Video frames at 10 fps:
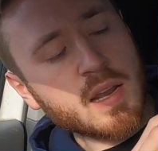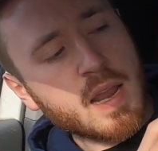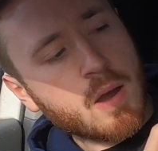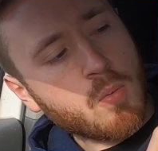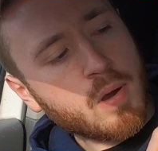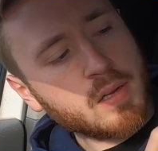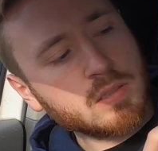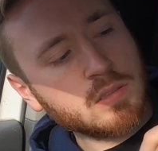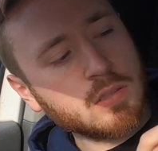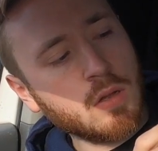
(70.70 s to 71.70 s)
Now
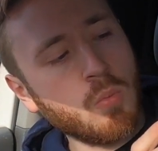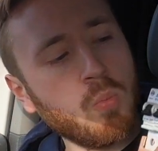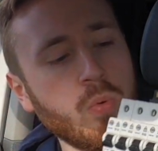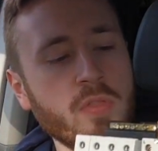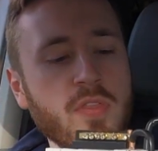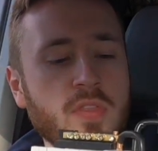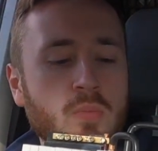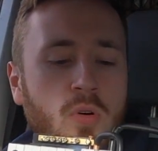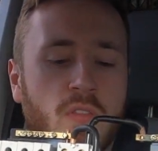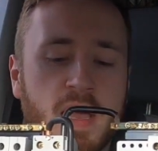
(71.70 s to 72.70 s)

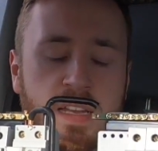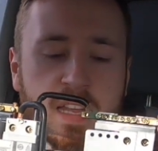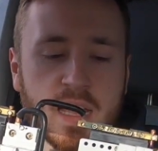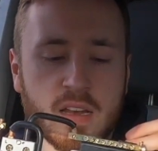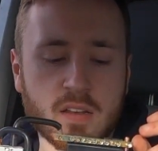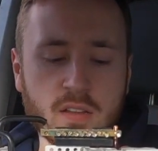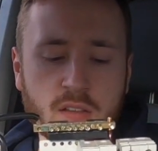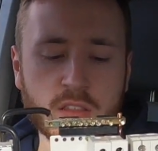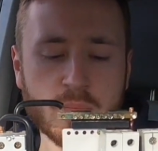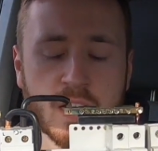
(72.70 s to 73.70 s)
what they did,
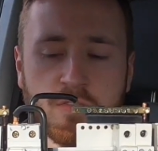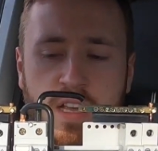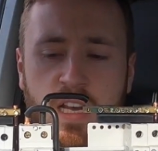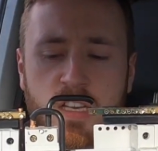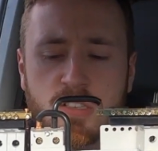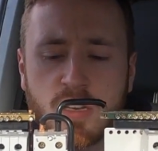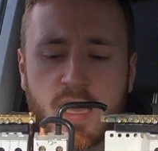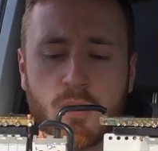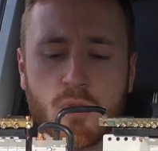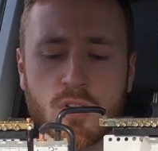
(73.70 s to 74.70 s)
the biggest regulation
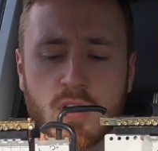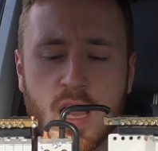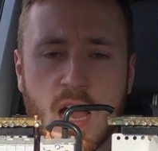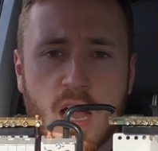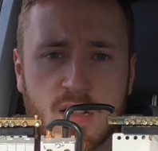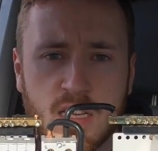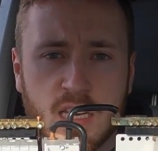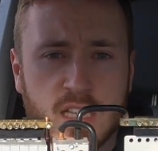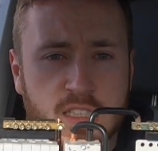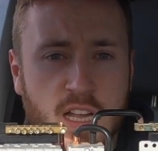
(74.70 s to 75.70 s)
here was
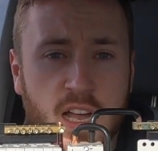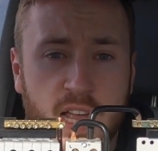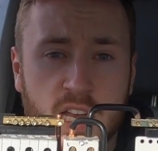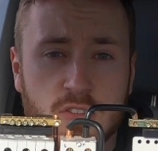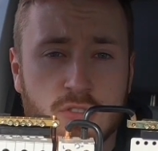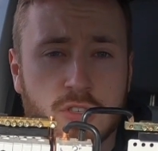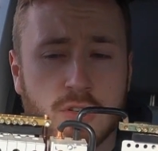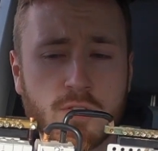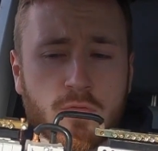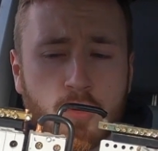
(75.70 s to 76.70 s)
RCD started getting
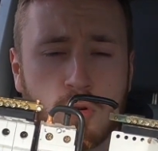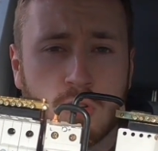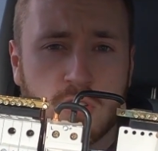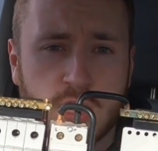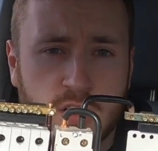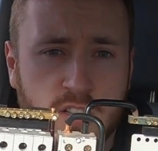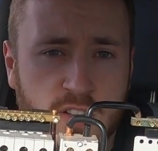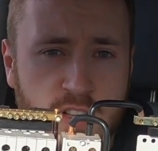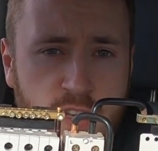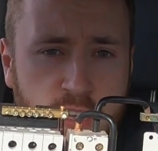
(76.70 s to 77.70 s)
introduced for
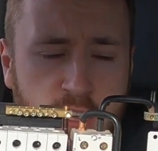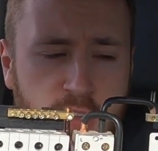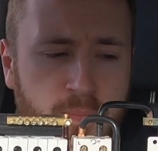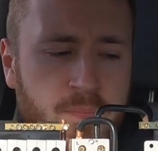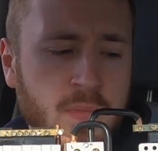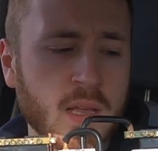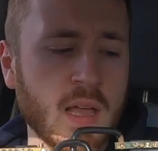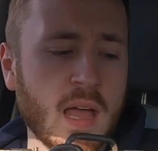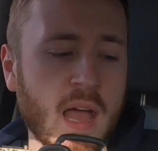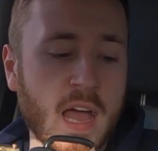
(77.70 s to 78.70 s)
certain circuits
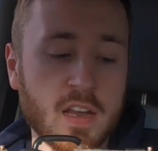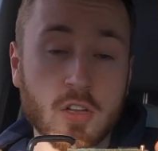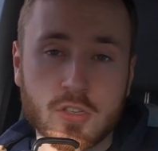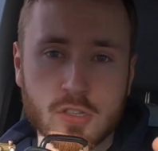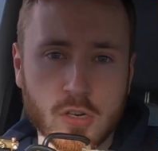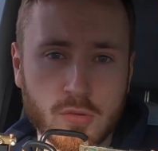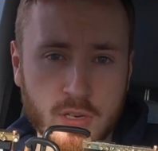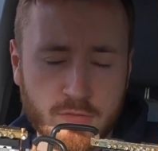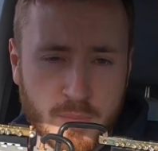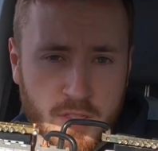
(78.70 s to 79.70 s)
and
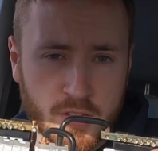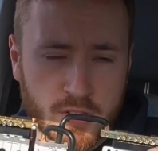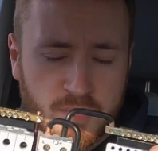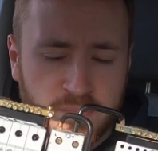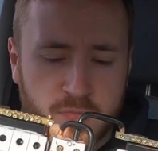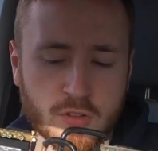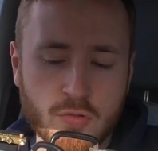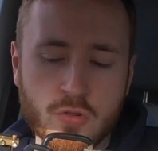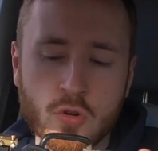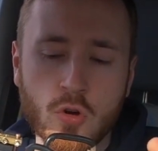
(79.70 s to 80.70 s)
excluded from others. So
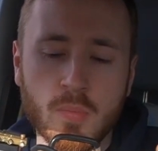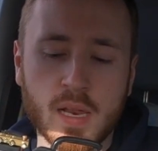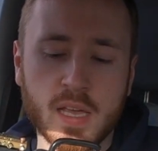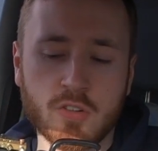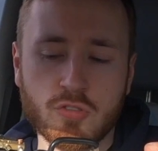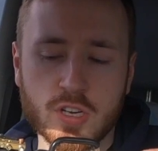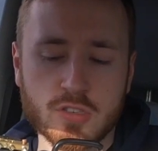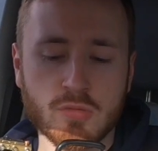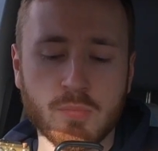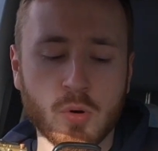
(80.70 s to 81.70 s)
normally a
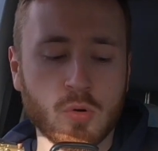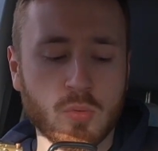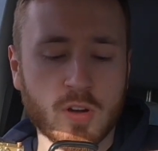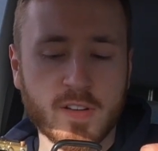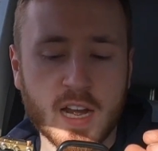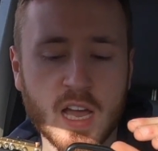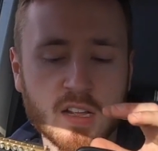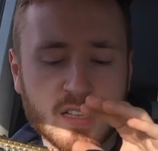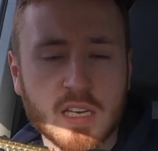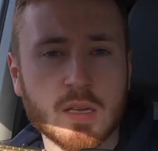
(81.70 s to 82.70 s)
traditional board would have had
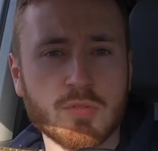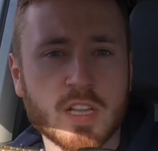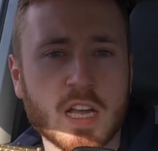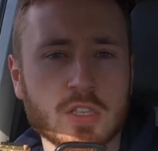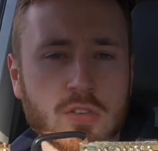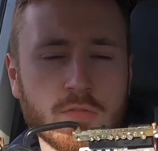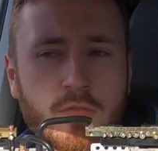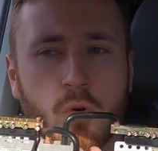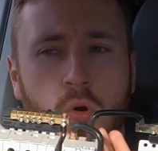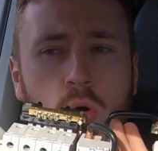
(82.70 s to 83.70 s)
RCD protection
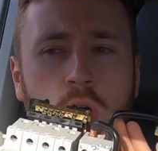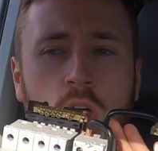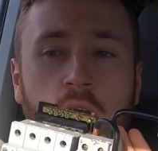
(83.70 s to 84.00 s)
for